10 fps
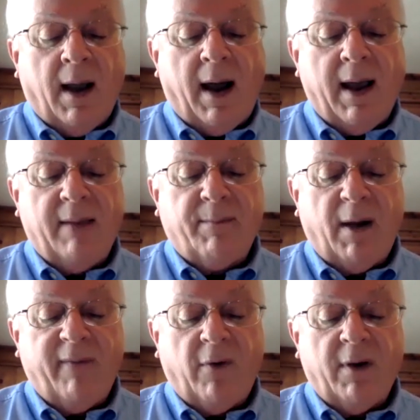I add
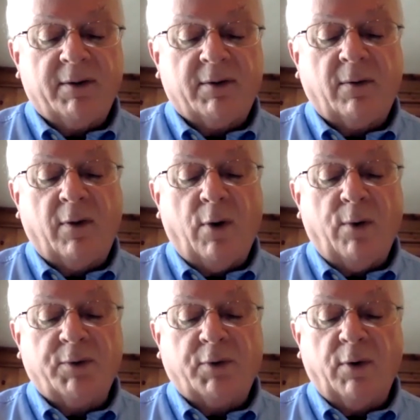my voice to
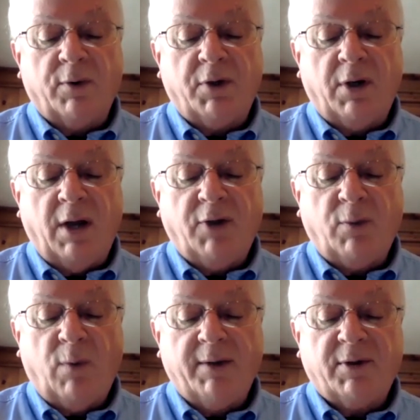those urging
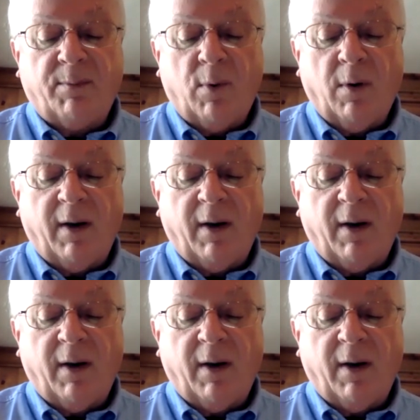nationwide support